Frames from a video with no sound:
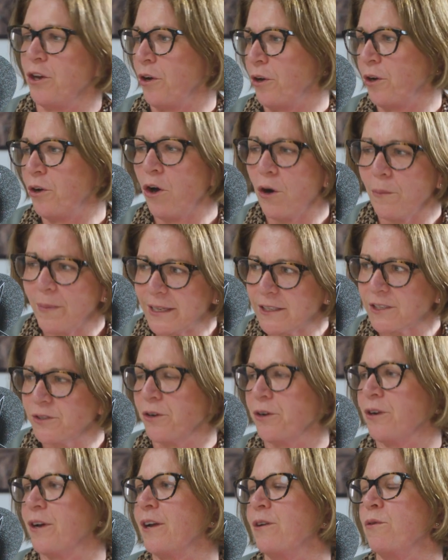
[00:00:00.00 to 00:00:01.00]
comments
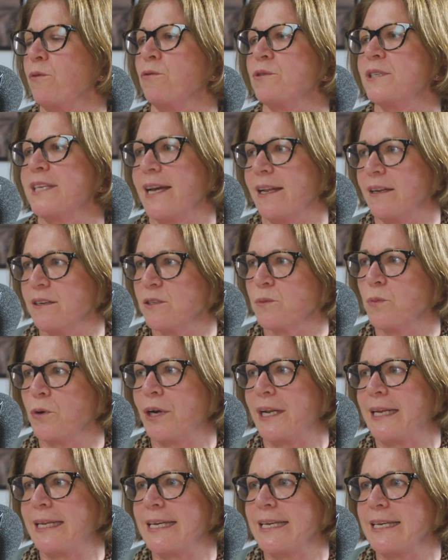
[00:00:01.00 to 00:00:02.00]
on it or tell us
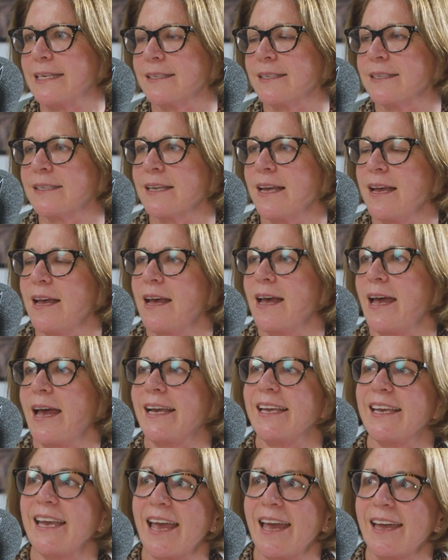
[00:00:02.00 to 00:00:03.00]
what it is,
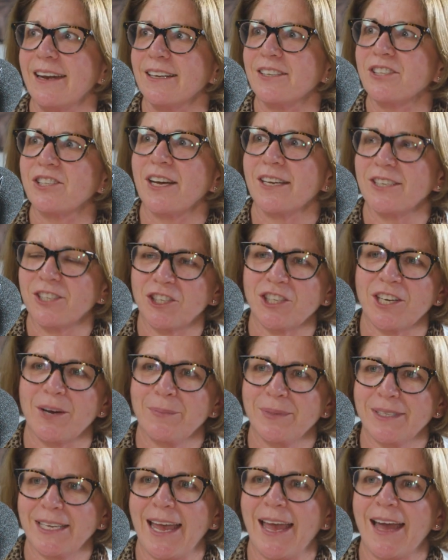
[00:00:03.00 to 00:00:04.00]
again, it just
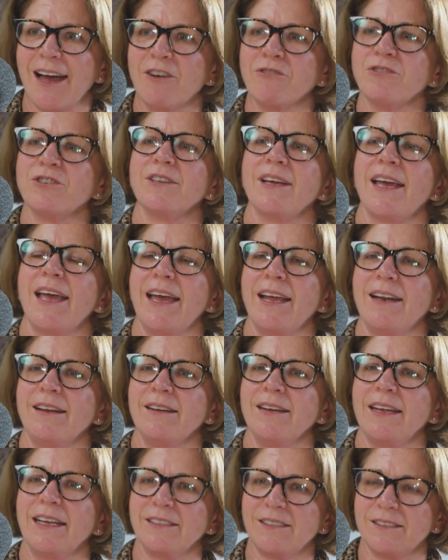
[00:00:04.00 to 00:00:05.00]
jumps out,
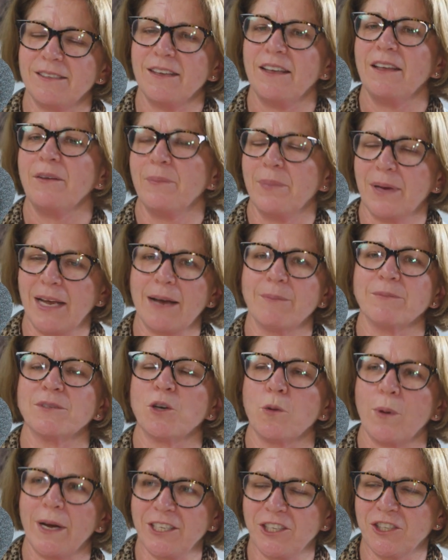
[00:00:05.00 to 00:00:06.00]
and it
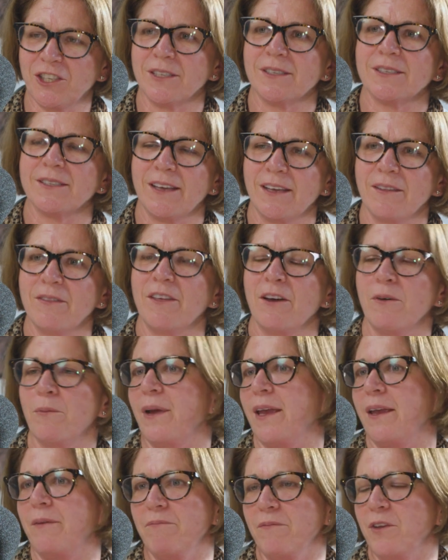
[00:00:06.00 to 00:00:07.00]
becomes questions that
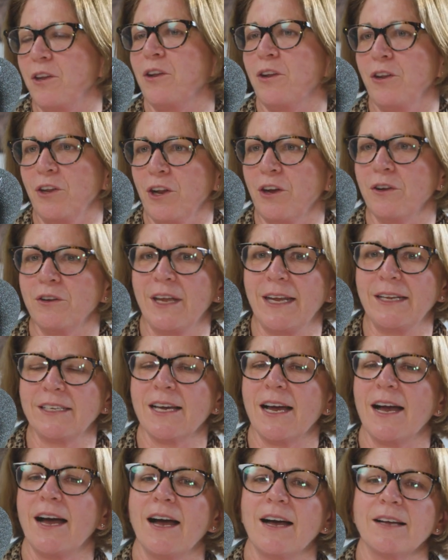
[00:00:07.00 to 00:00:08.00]
we, need
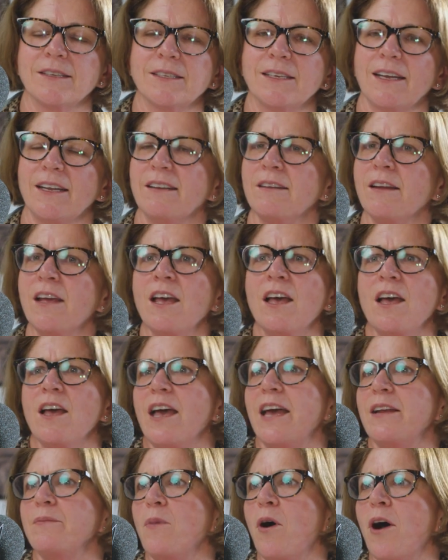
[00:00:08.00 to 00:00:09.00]
to ask. And
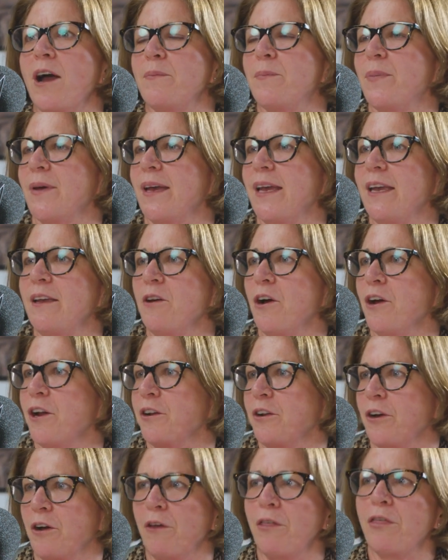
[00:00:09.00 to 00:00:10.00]
it might be,
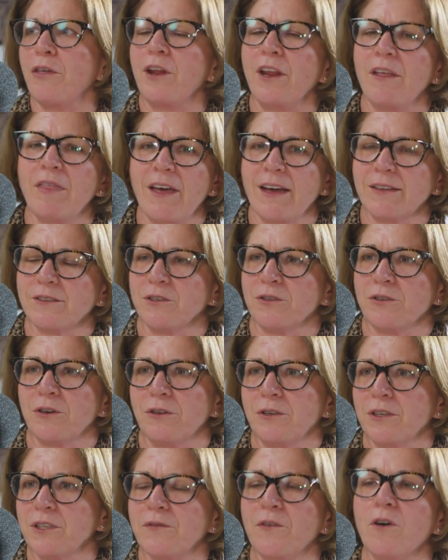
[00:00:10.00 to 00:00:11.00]

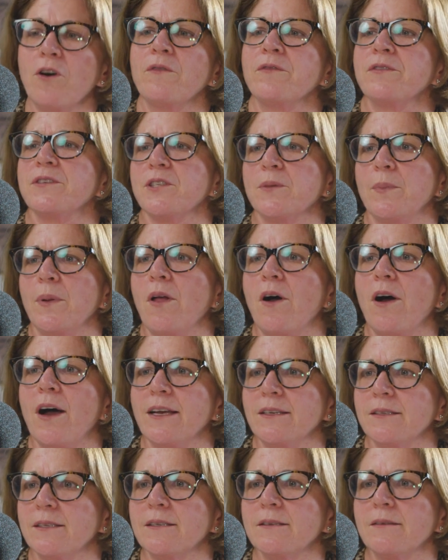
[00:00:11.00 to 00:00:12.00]
$30,000 for office
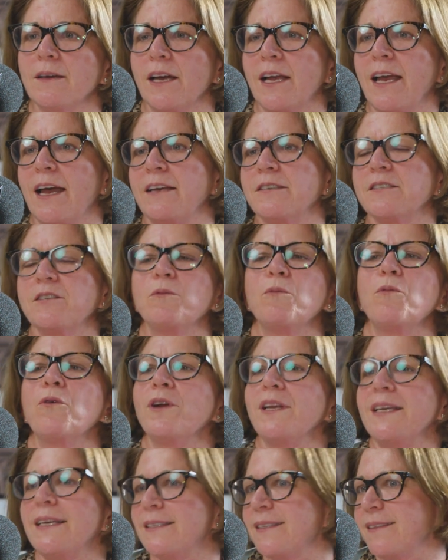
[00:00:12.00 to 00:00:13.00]
supplies. Okay, so
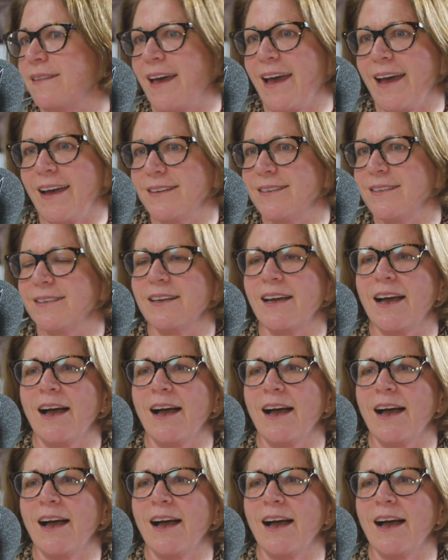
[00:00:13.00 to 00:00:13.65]
what is that?